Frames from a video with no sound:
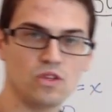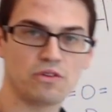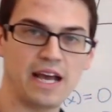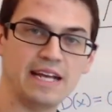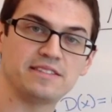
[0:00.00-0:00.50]

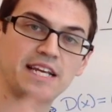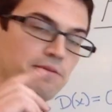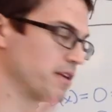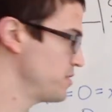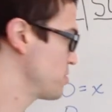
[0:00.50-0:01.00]
Okay, to get rid of the